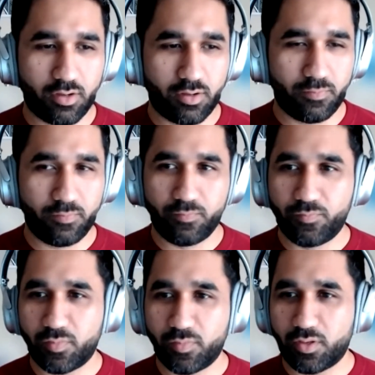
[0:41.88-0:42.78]
uh,
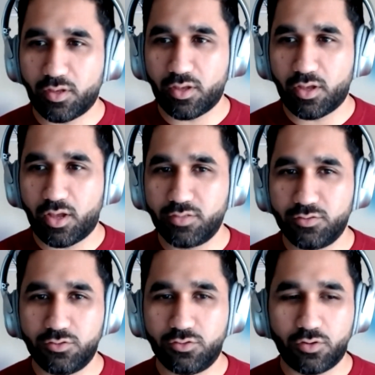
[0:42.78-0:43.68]
as
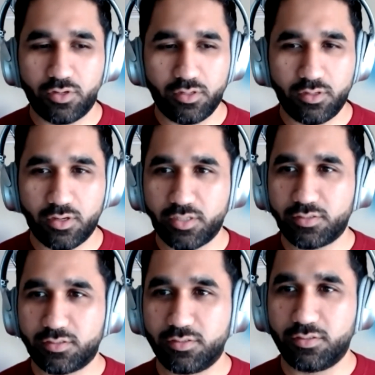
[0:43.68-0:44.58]
you join,
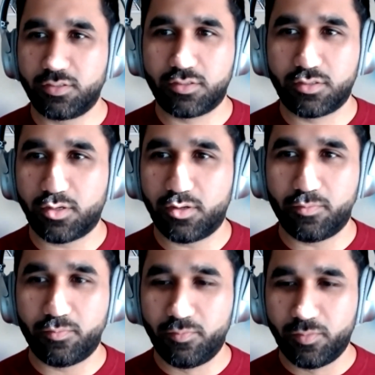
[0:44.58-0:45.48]
guys, just uh,
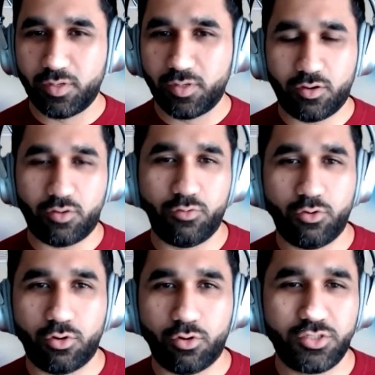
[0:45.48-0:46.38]
oh,
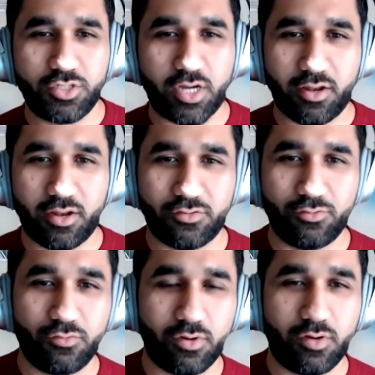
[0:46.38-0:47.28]
oh, on chat, let us
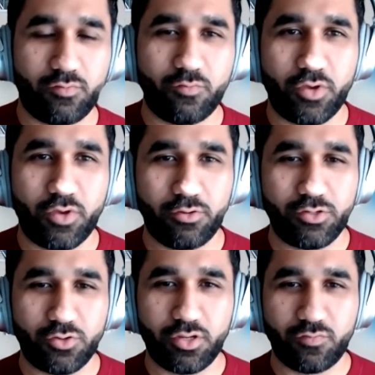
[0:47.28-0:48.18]
know from where you're
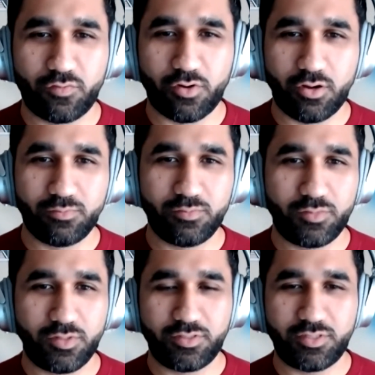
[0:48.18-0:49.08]
joining from,
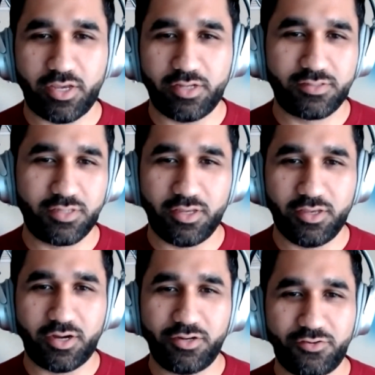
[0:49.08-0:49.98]
state, city,
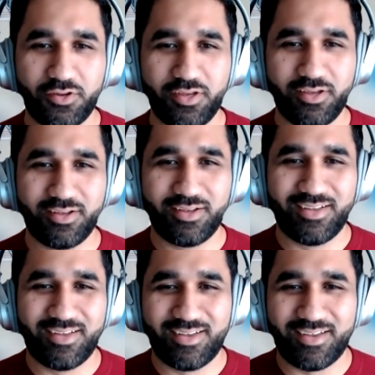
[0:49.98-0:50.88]
country.
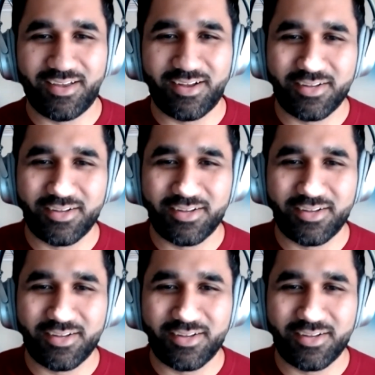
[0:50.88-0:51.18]
Yeah.